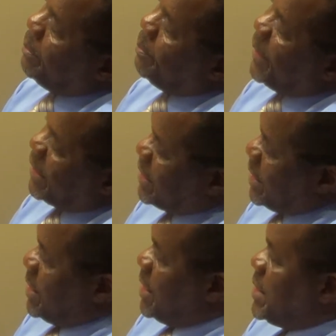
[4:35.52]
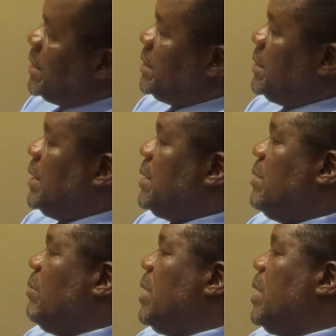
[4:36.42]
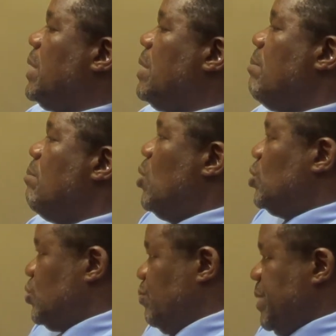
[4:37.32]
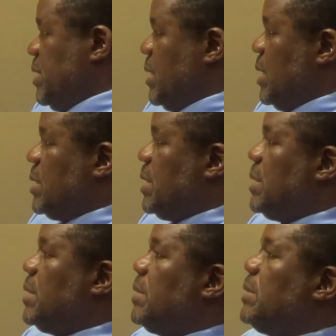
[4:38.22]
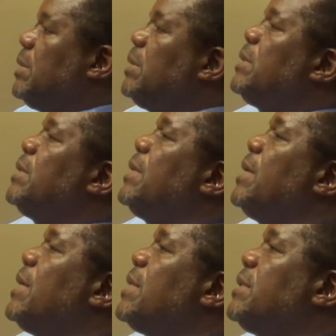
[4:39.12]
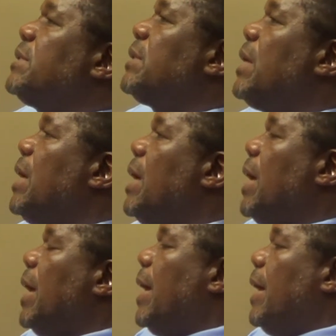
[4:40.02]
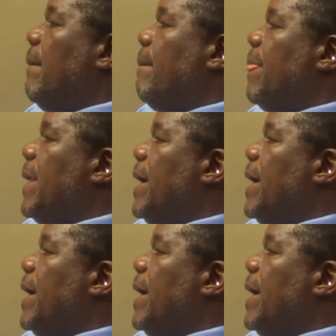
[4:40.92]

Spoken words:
better than others, that they were more superior than others, and